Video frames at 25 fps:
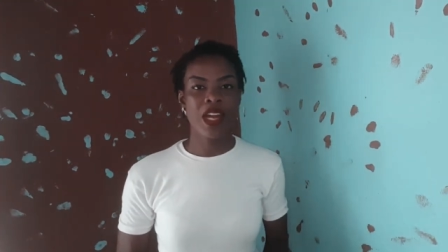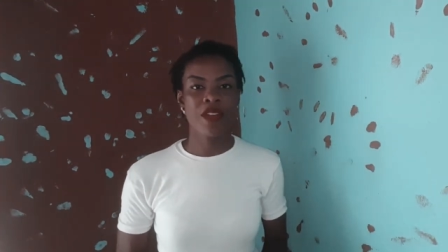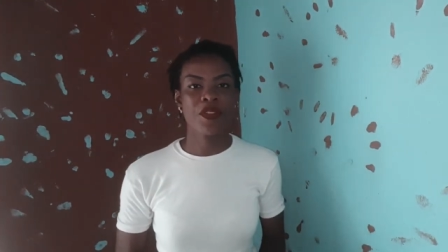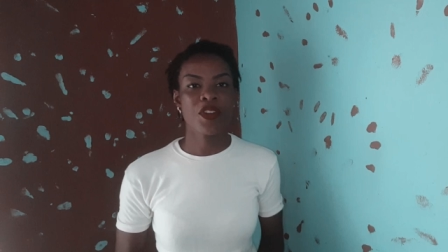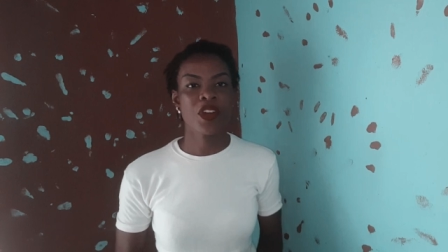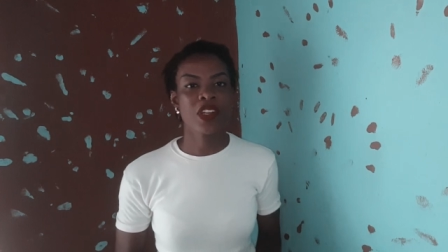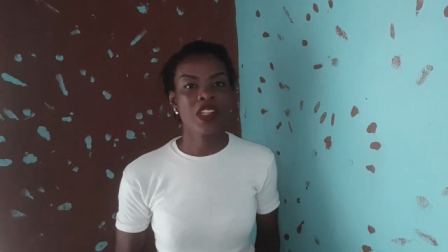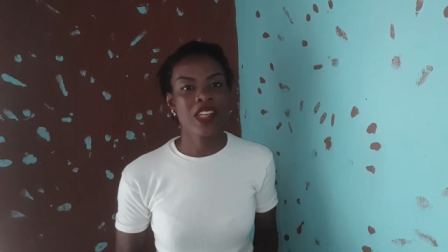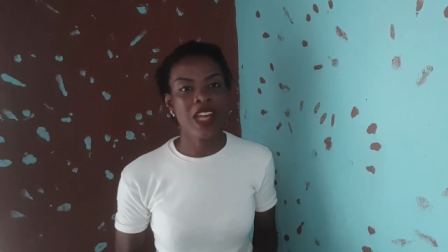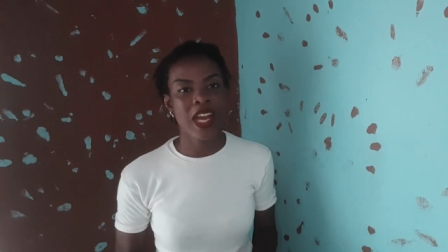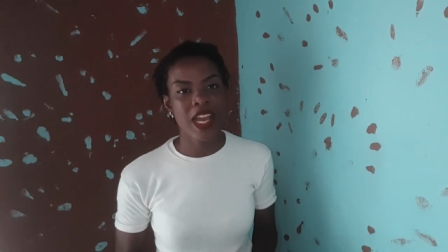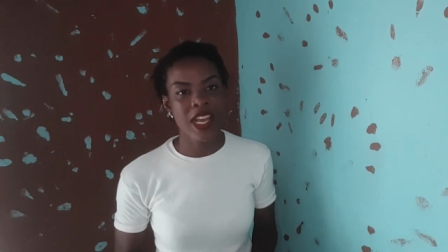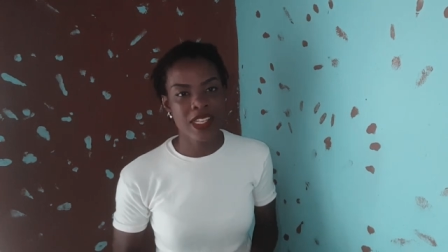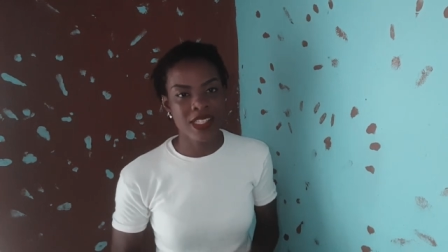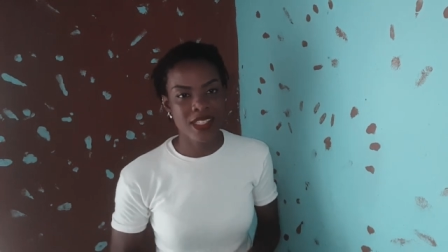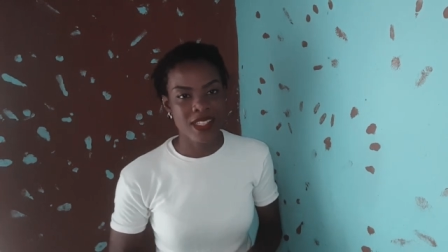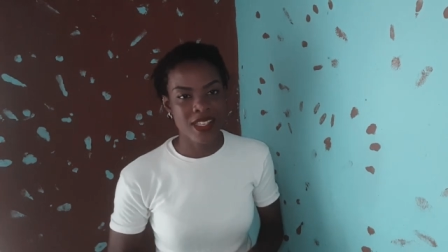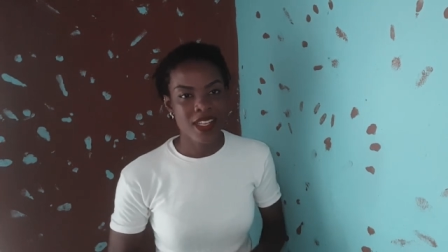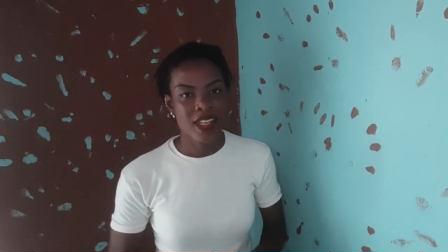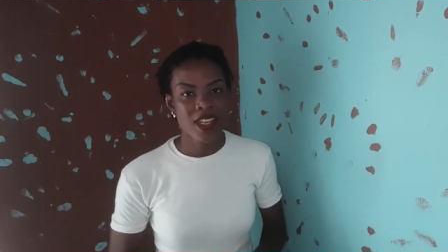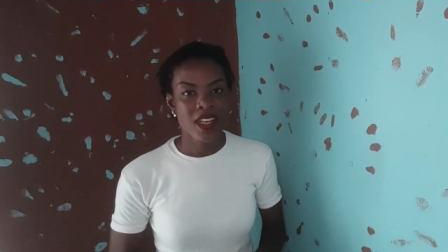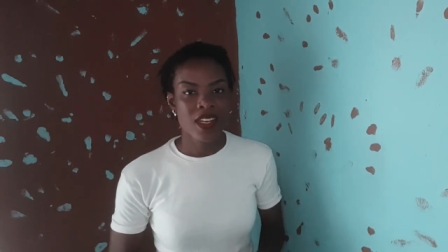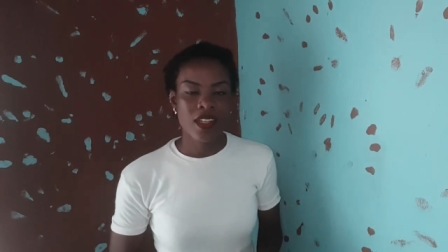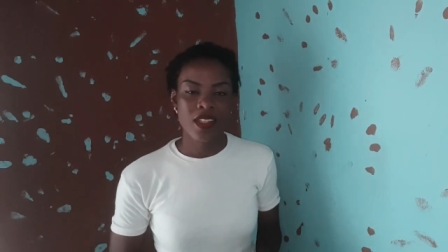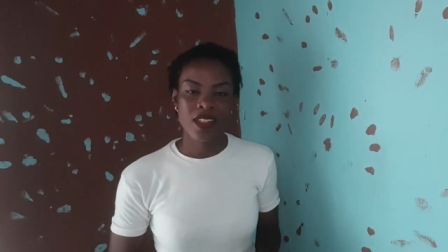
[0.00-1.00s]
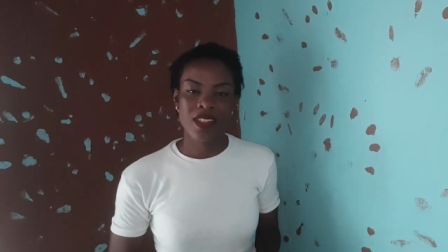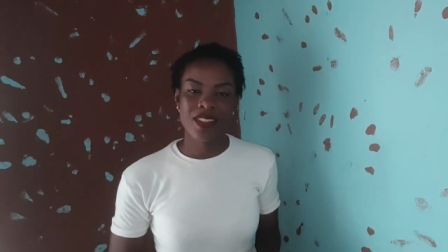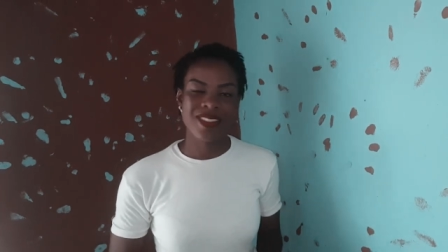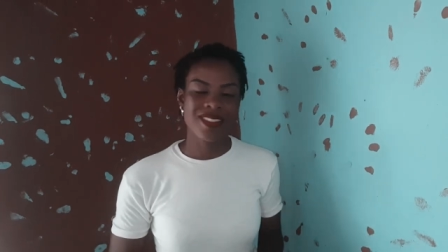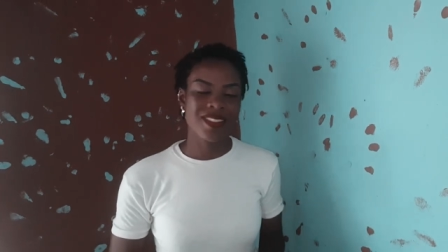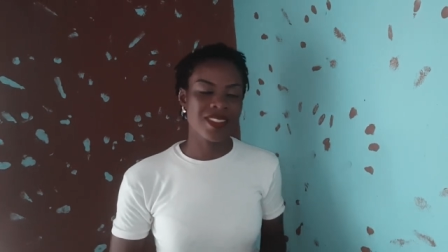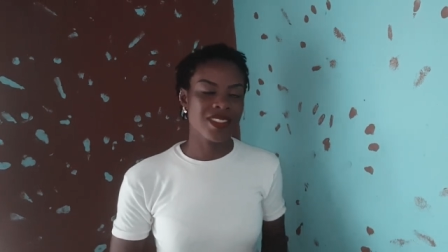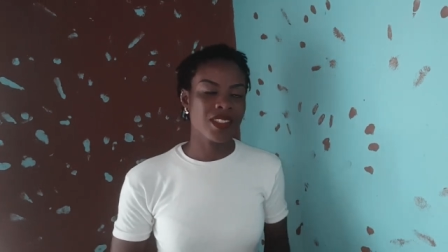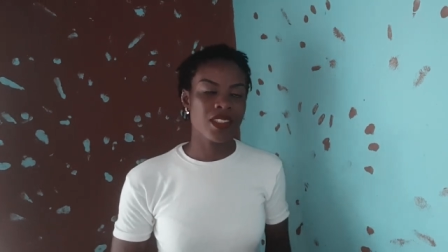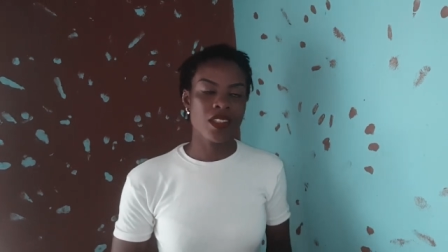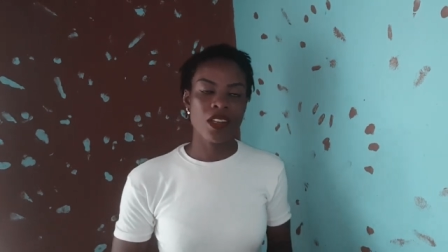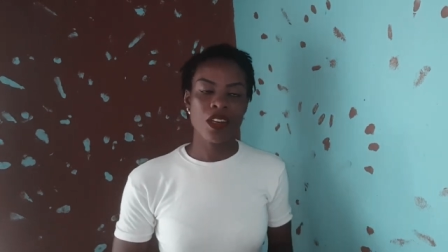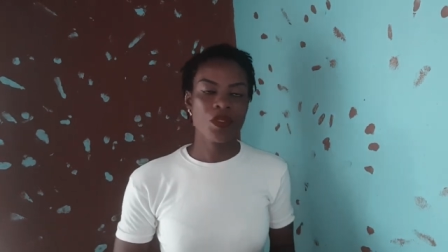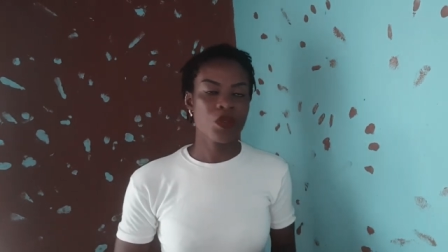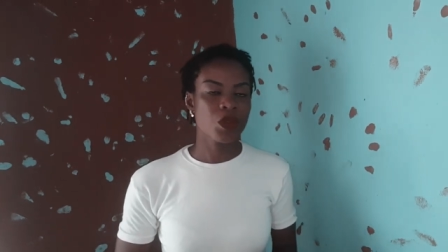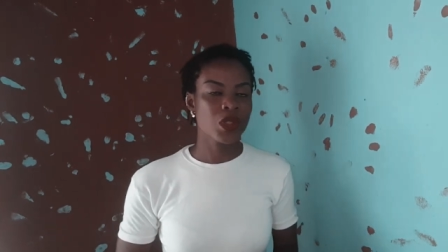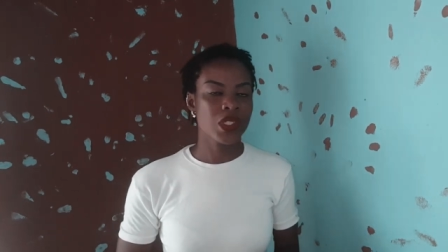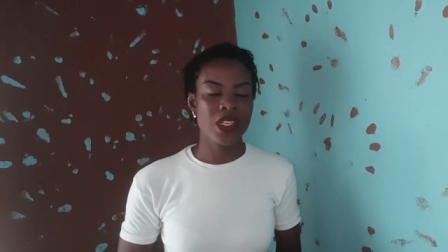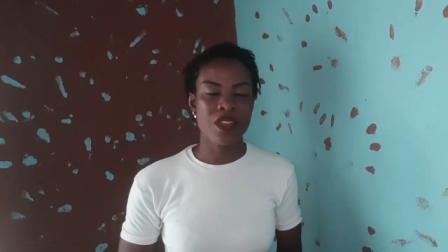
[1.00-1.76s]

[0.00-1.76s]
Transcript: And for the guys, the love,